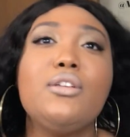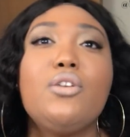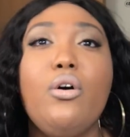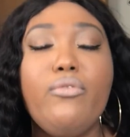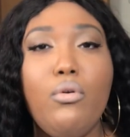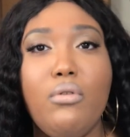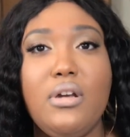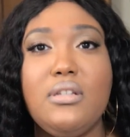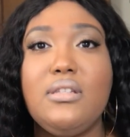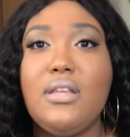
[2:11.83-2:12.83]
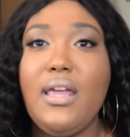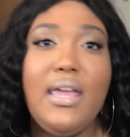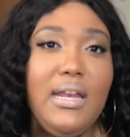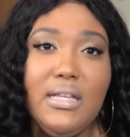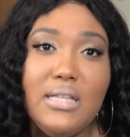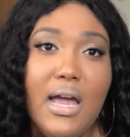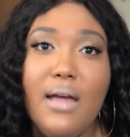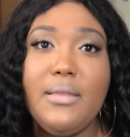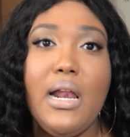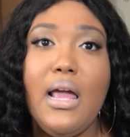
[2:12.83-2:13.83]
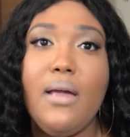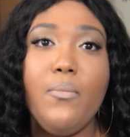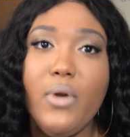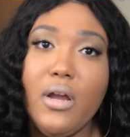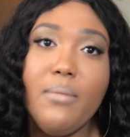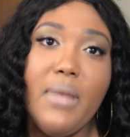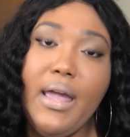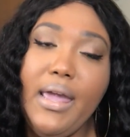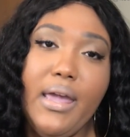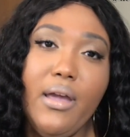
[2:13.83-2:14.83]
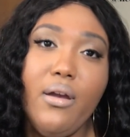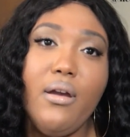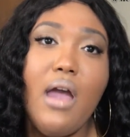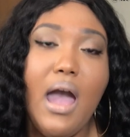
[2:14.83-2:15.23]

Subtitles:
So of course, anytime that I'm wearing my hair,